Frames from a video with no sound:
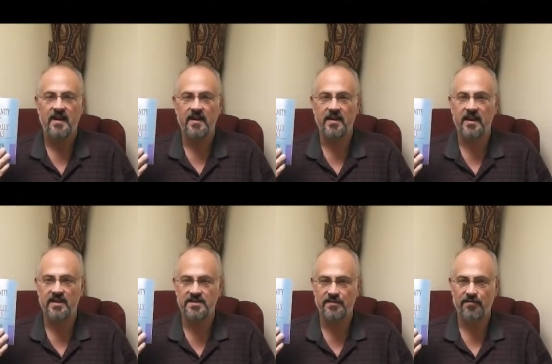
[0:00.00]

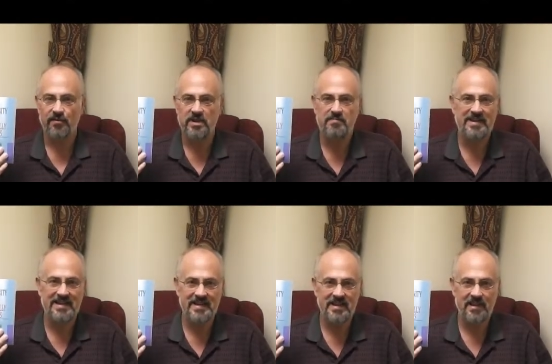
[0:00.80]
Again, it's a free
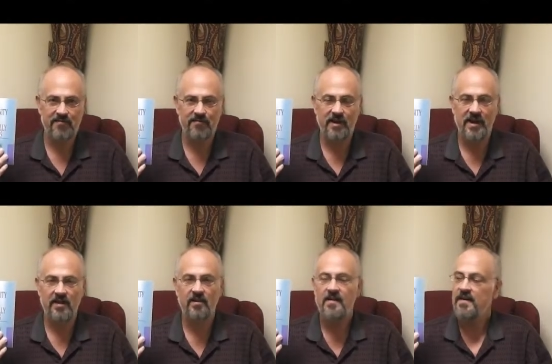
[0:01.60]
PDF
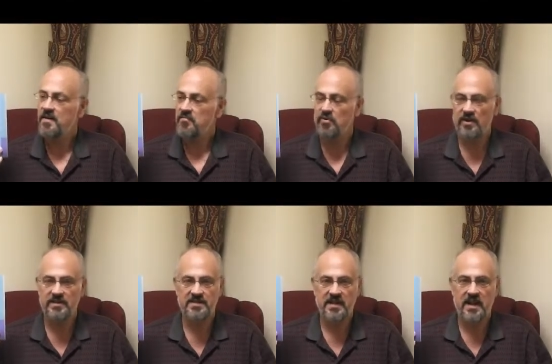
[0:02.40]
file
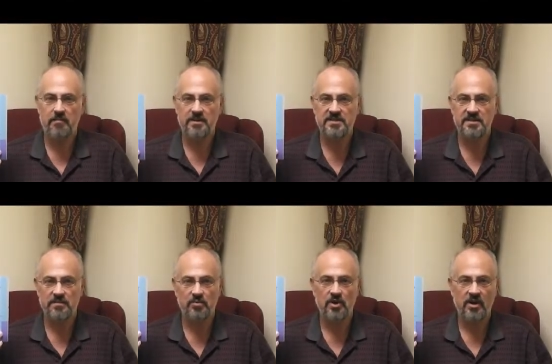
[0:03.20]
Print copies of
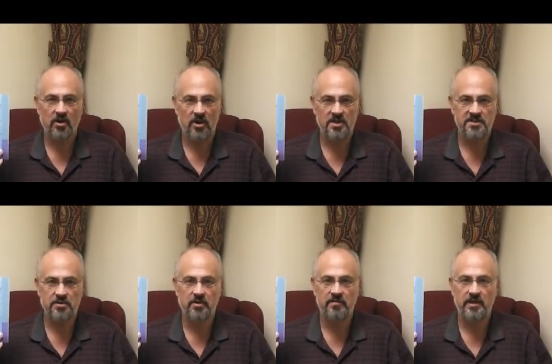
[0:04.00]
the book are
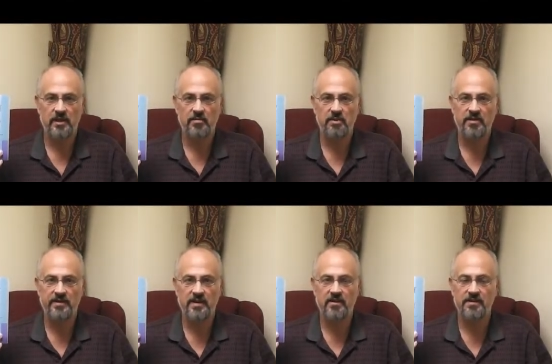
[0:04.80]
also available
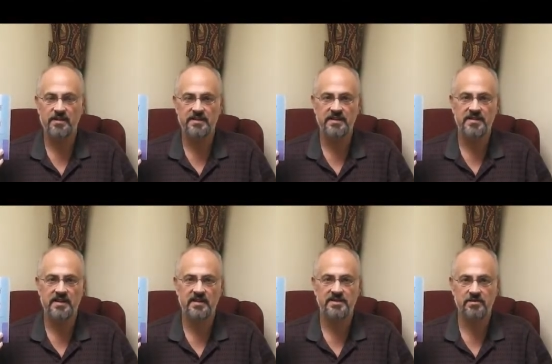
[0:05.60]
there and the
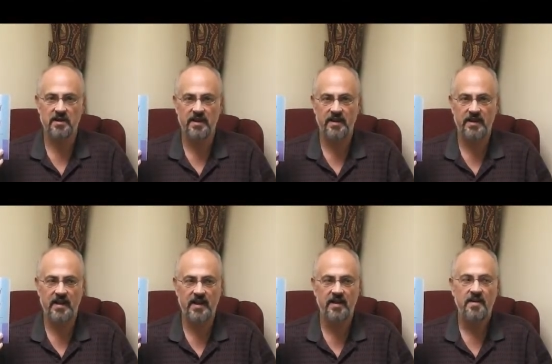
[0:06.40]
details are
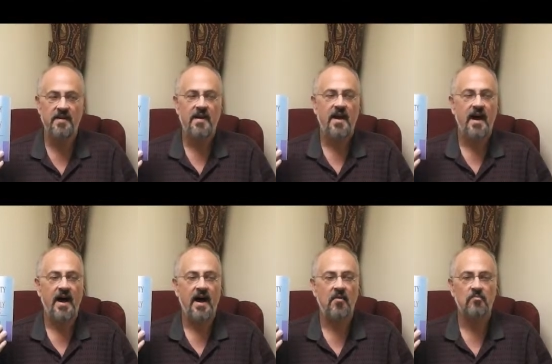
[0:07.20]
online.
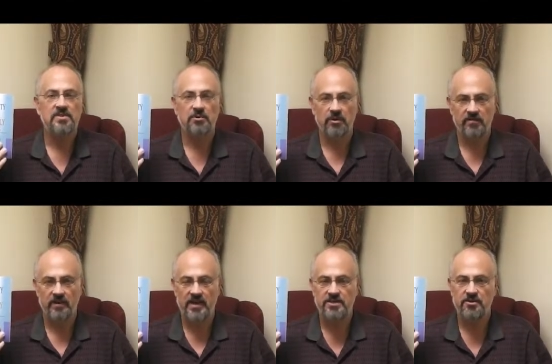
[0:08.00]
Um, so we
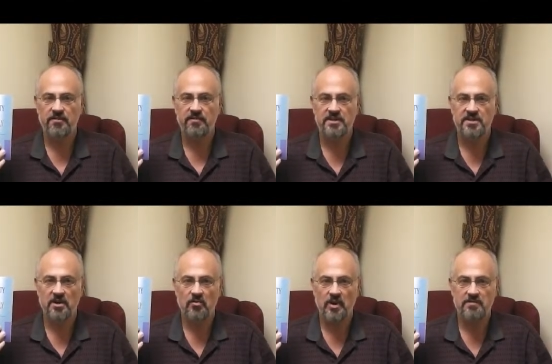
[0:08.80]
invite you to
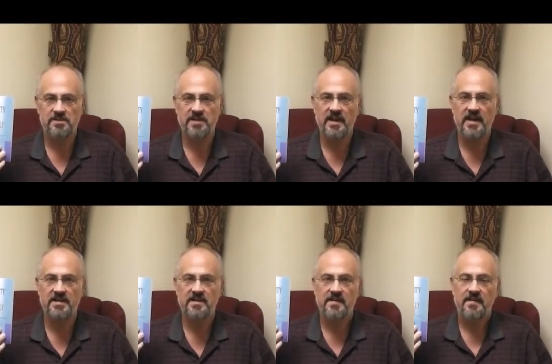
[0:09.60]
visit our
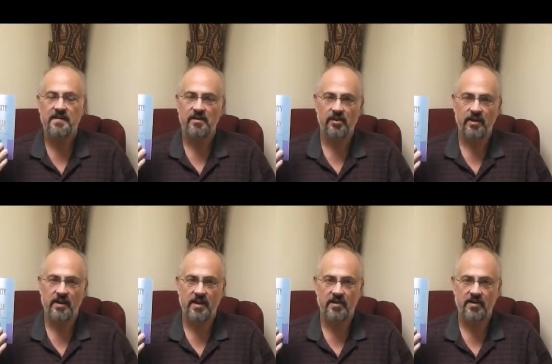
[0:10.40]
website,
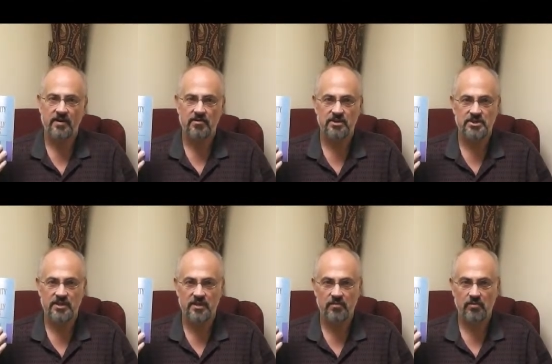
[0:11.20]
click on the
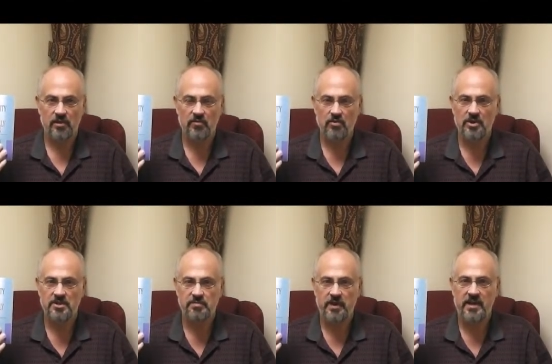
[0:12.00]
Christianity Really
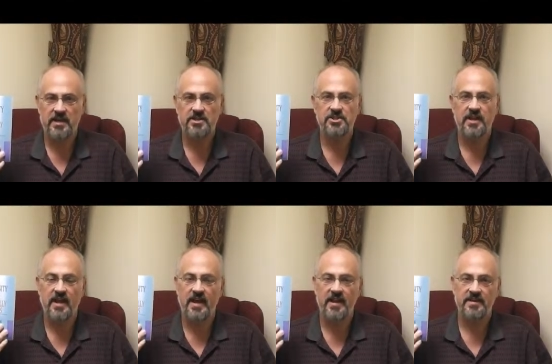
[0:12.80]
Works page
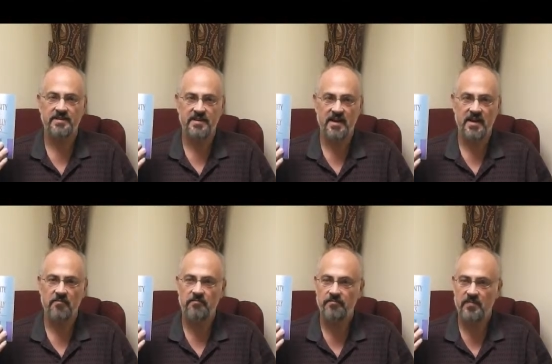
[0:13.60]
and
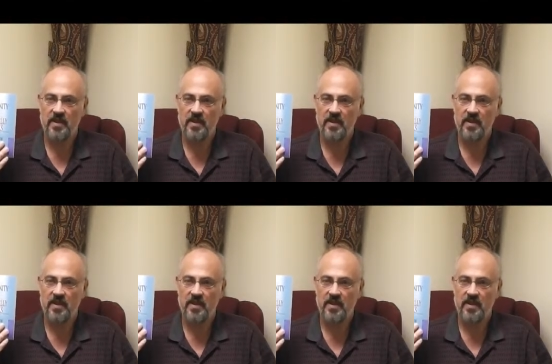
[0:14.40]
uh,